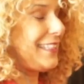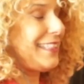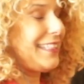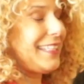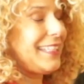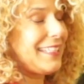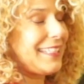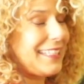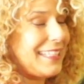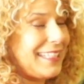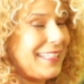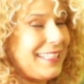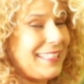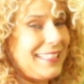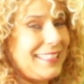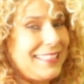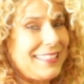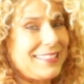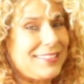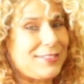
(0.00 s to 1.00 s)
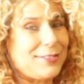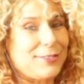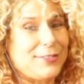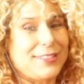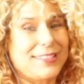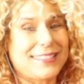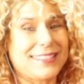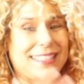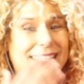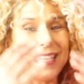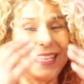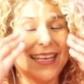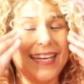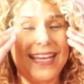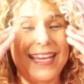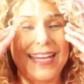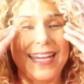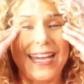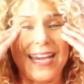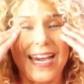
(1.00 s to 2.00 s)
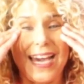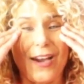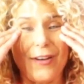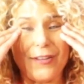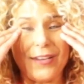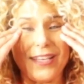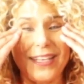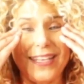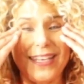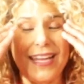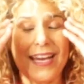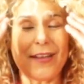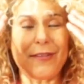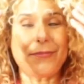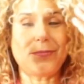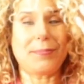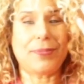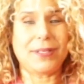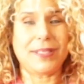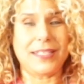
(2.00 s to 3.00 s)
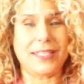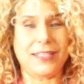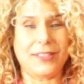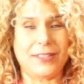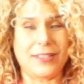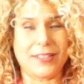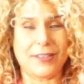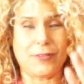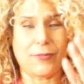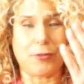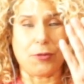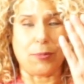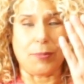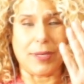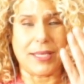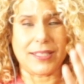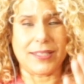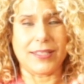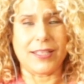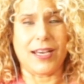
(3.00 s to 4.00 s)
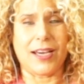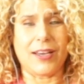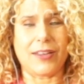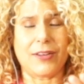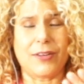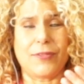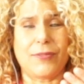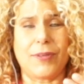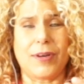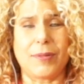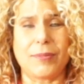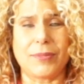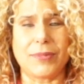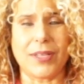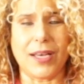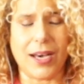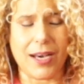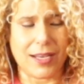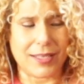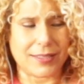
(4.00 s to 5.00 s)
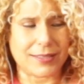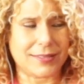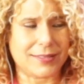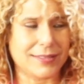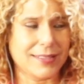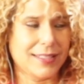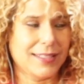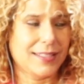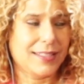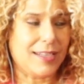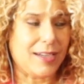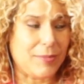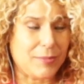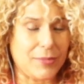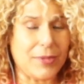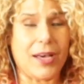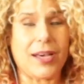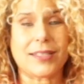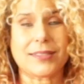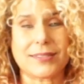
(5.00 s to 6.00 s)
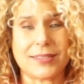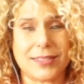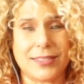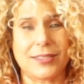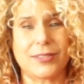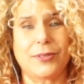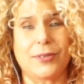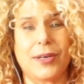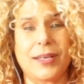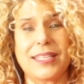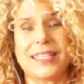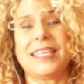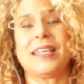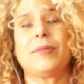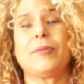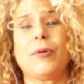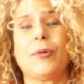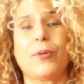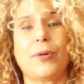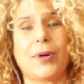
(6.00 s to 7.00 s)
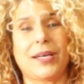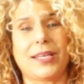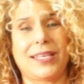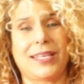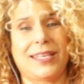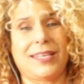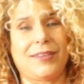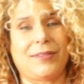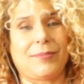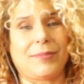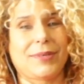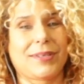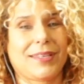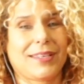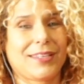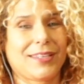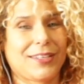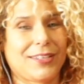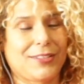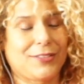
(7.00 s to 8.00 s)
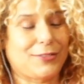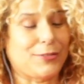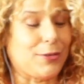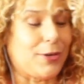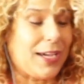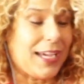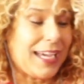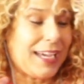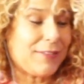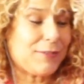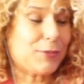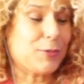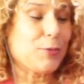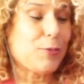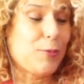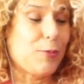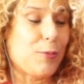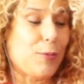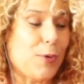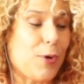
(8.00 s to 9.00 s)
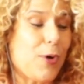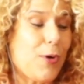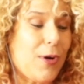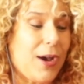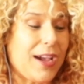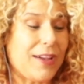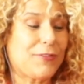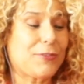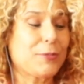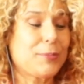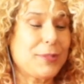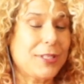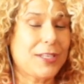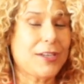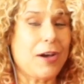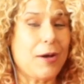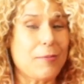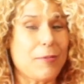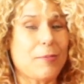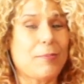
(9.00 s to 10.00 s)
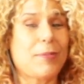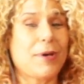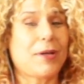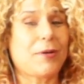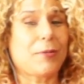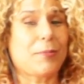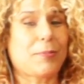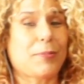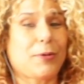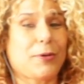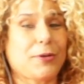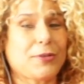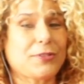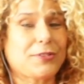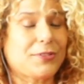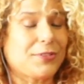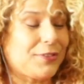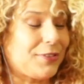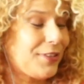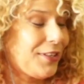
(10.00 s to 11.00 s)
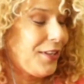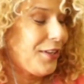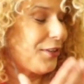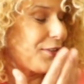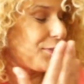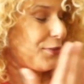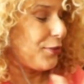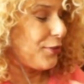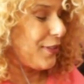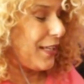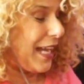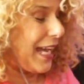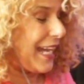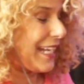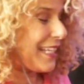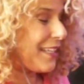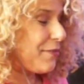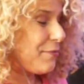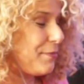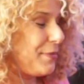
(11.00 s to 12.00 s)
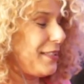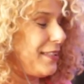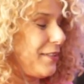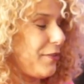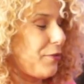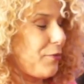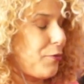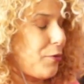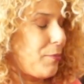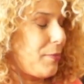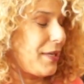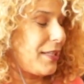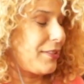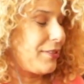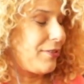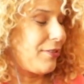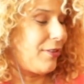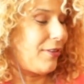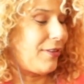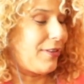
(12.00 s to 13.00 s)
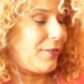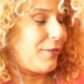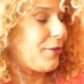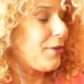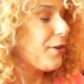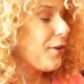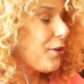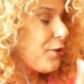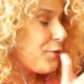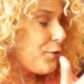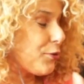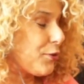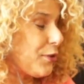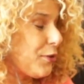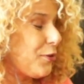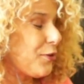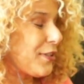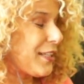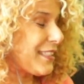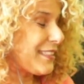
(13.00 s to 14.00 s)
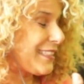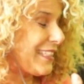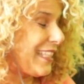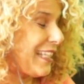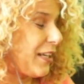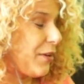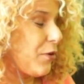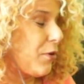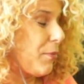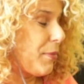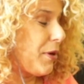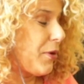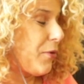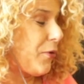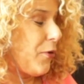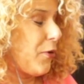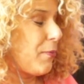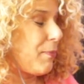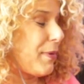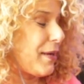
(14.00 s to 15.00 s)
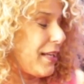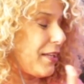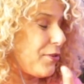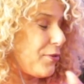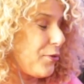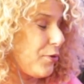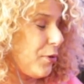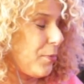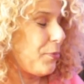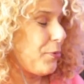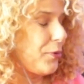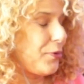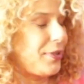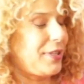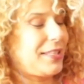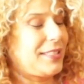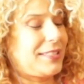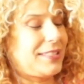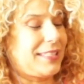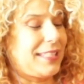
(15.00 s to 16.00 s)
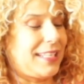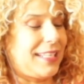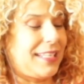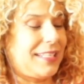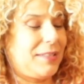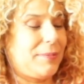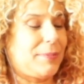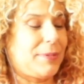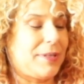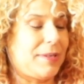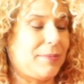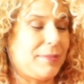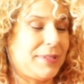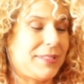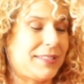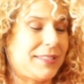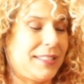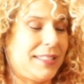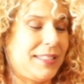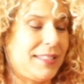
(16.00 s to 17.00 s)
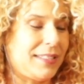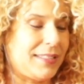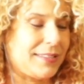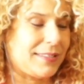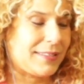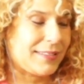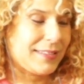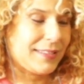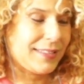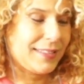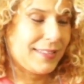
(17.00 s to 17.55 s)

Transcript: that he had kids. So he's like, how can I be there for my daughter if I'm Knox? I'm Knox Hill. I am who I am. So I have to grow. I have to become a better person so that I can be there for my daughter. Yo tengo que ser algo mejor para yo poder estar ahí para mis hijas.